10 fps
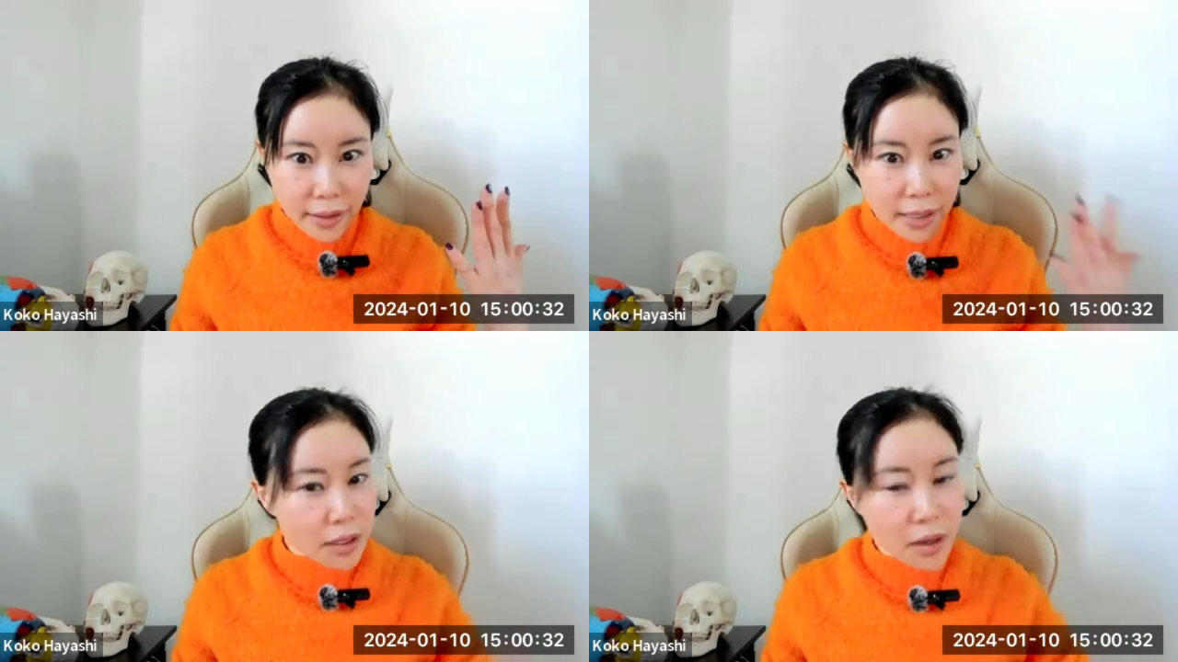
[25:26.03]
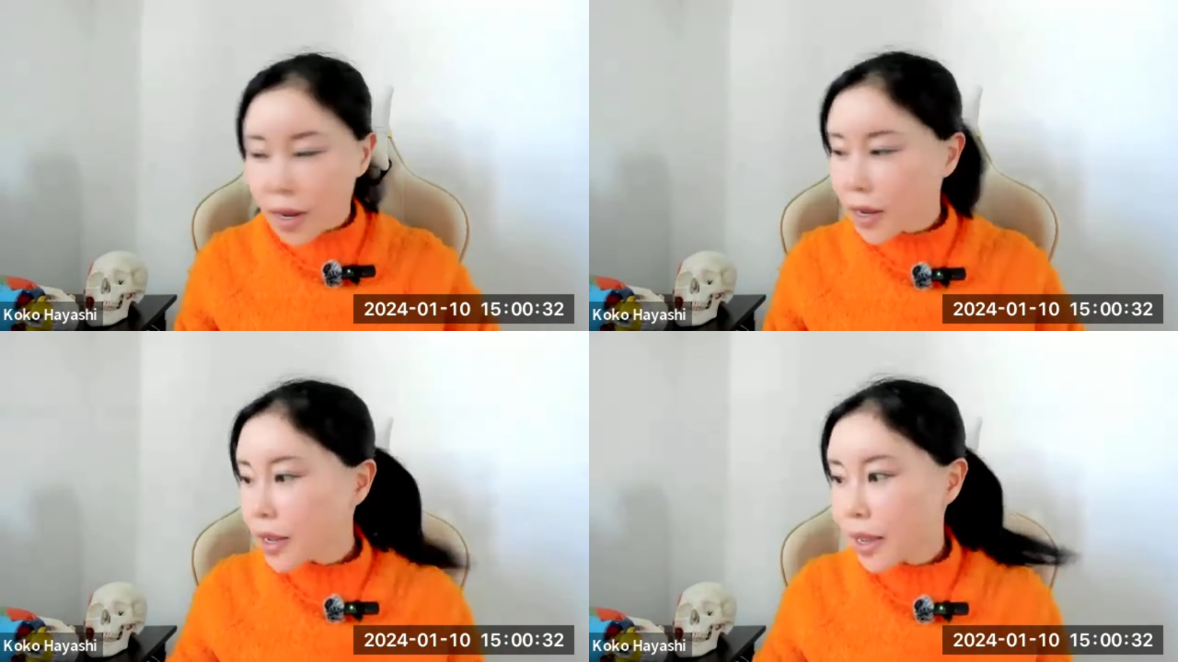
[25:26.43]
is not
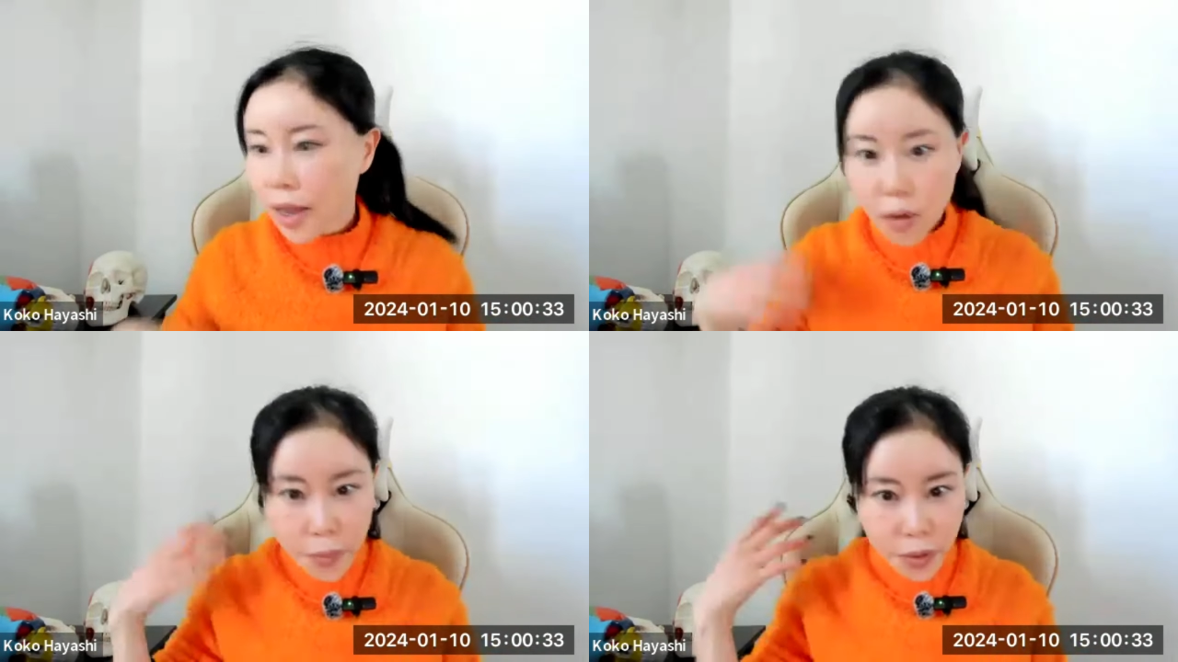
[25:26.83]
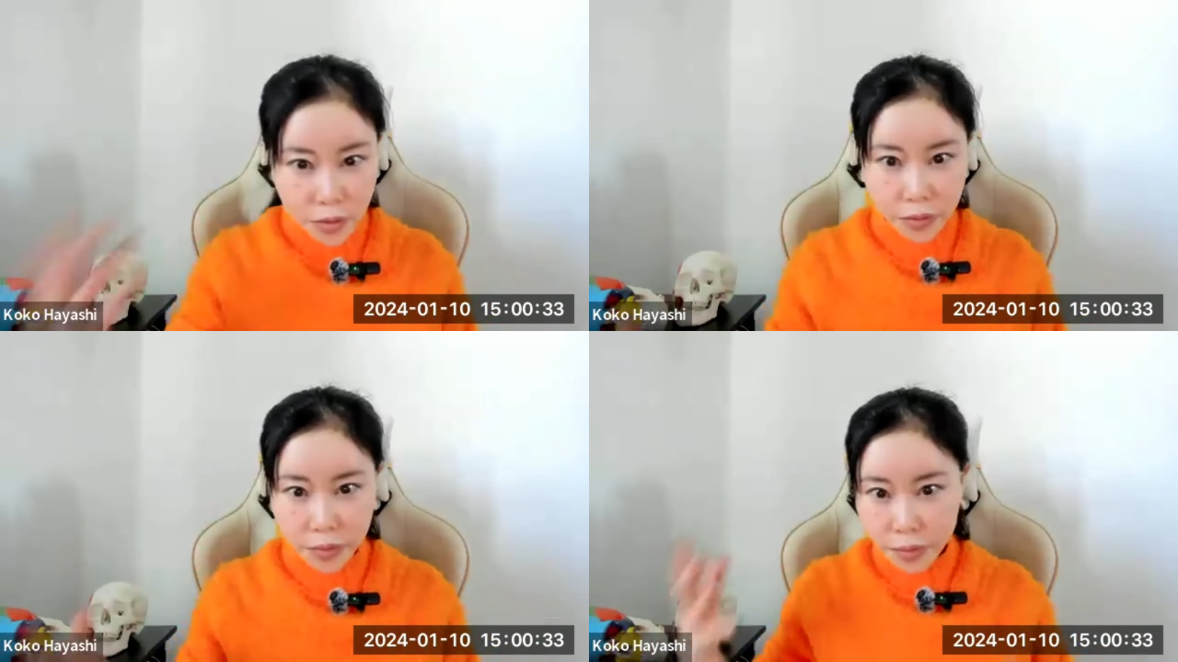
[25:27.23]
gonna help
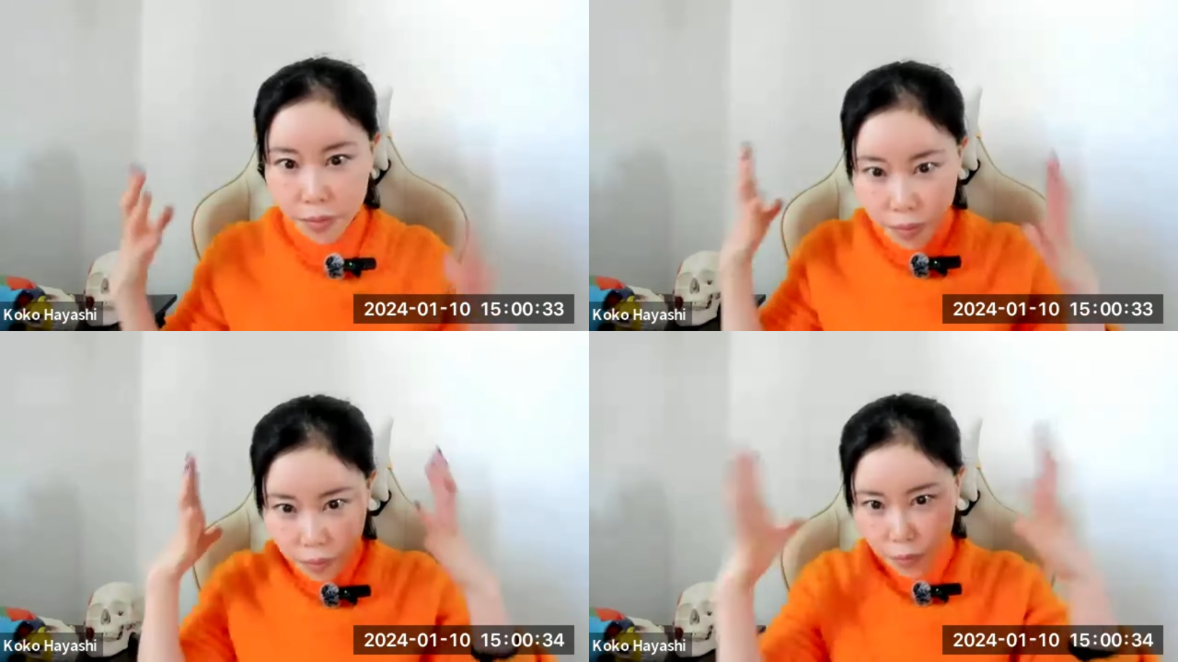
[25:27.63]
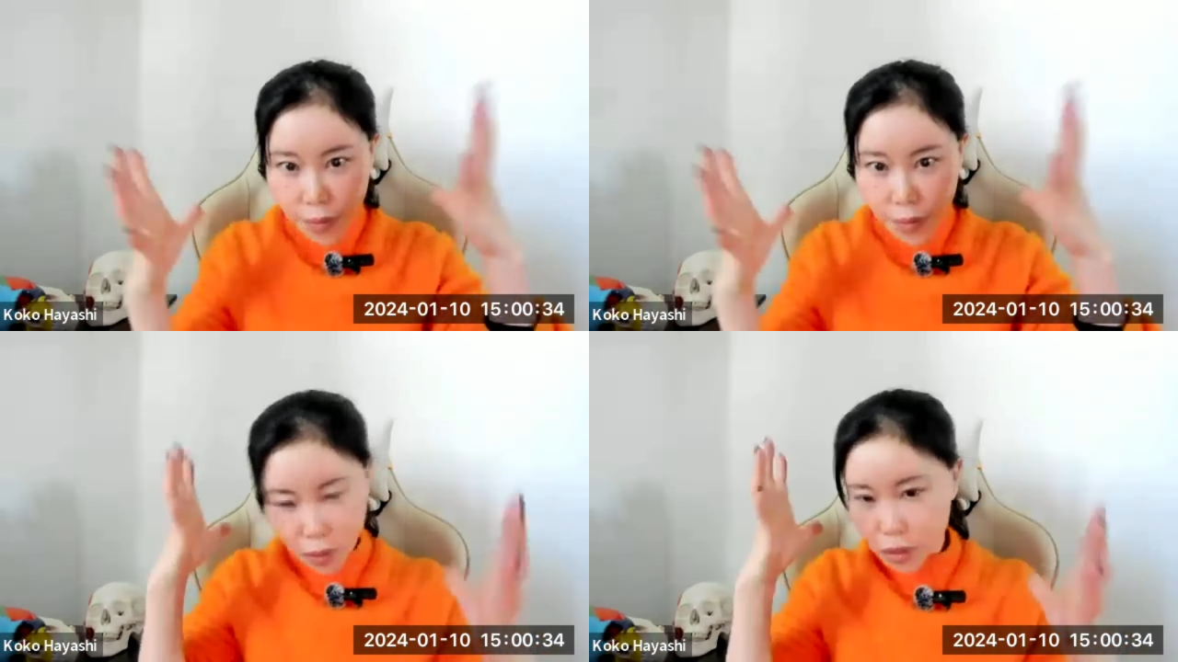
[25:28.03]
you
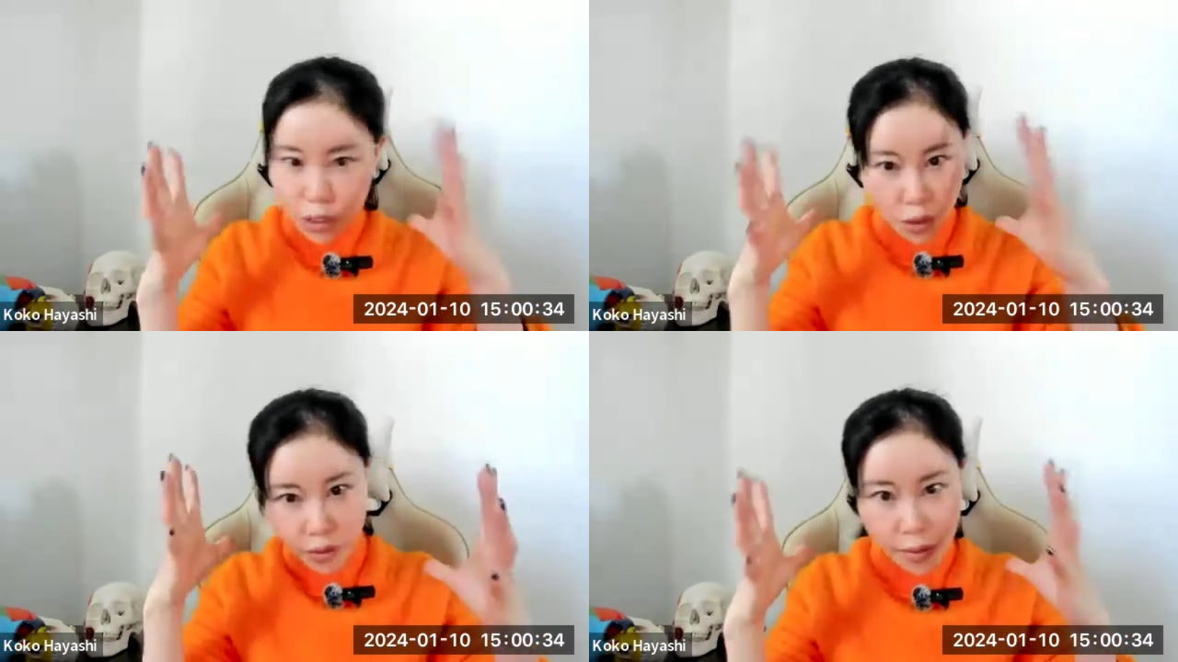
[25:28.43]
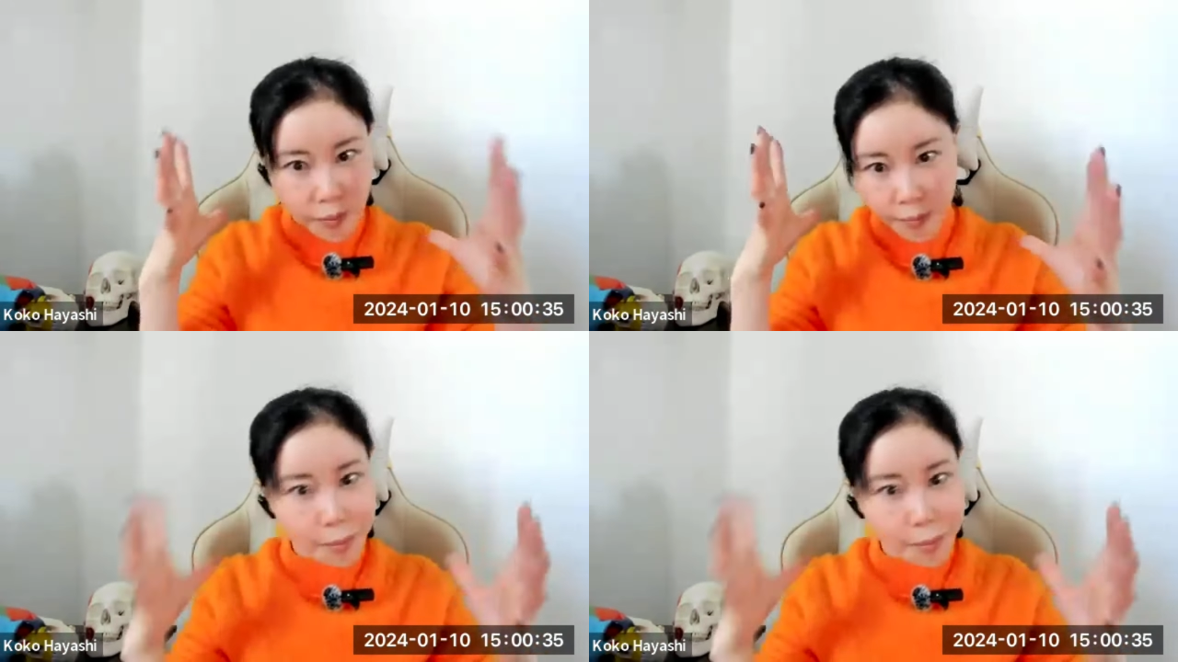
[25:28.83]
reposition the